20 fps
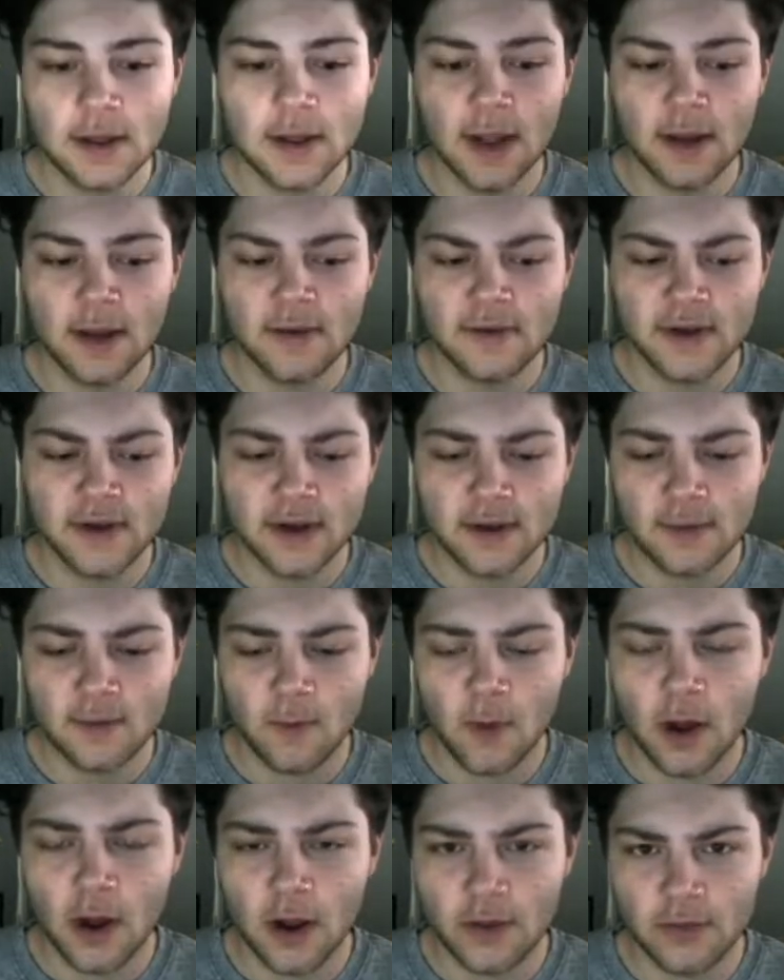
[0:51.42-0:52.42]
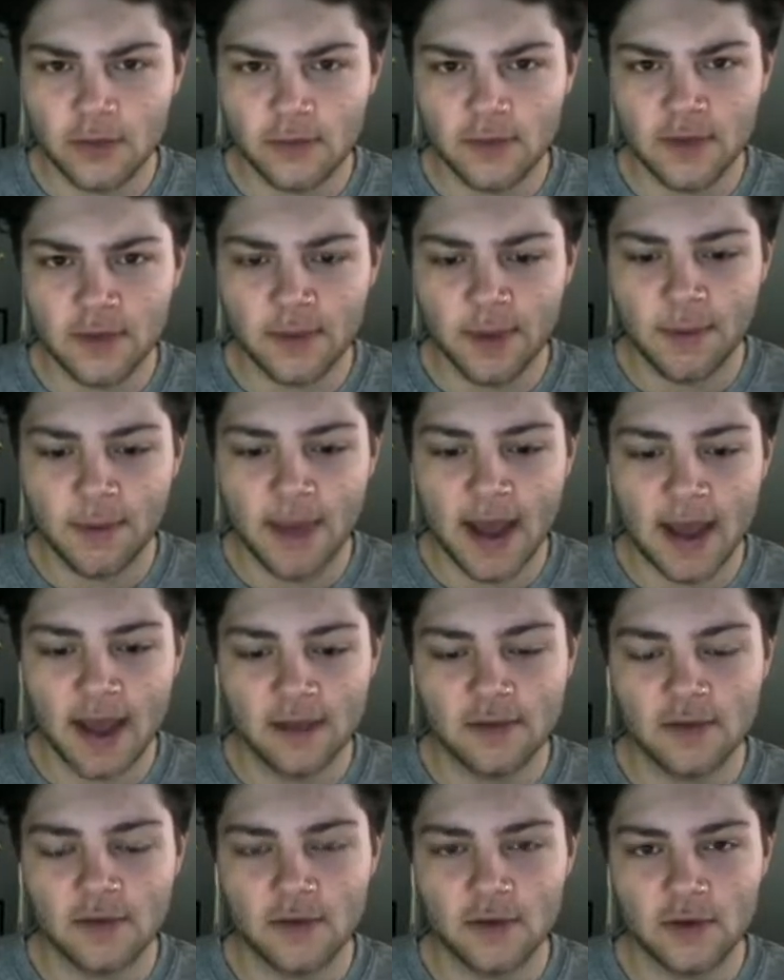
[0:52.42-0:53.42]
gonna try to walk through some at
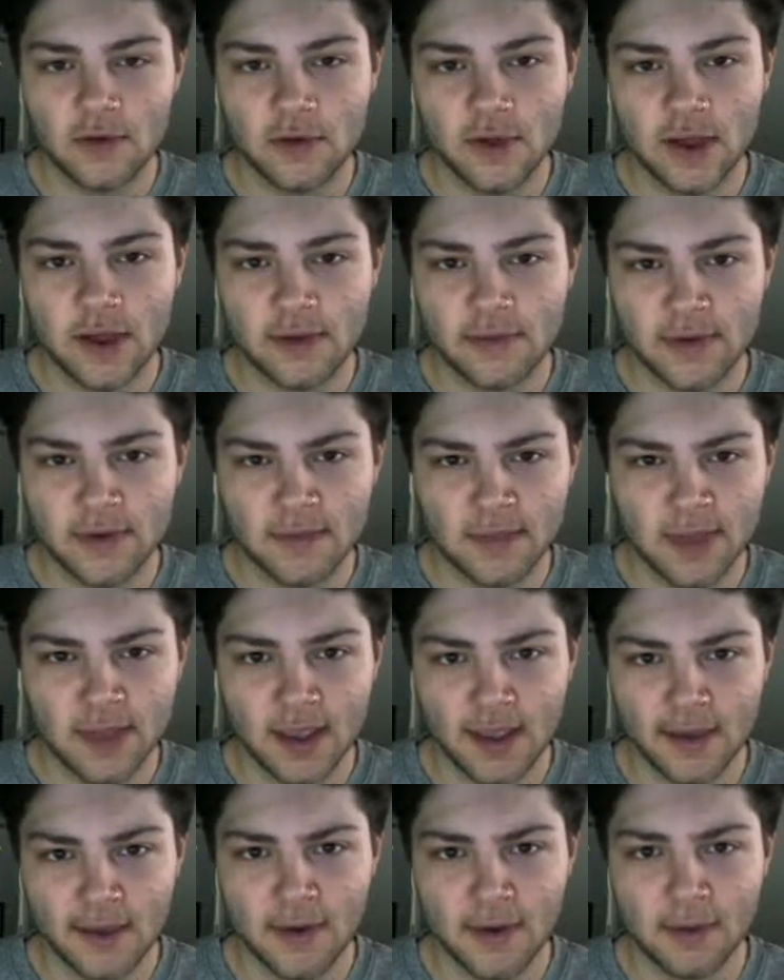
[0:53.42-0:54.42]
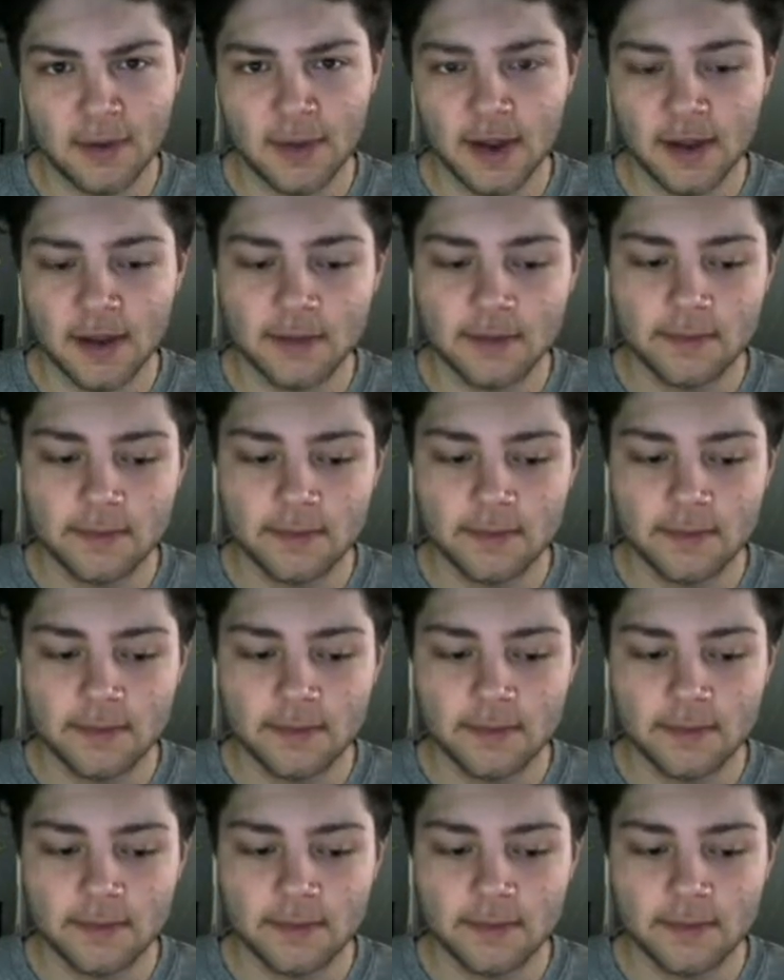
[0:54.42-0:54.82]
bats, show you guys what I'm thinking when I'm hitting.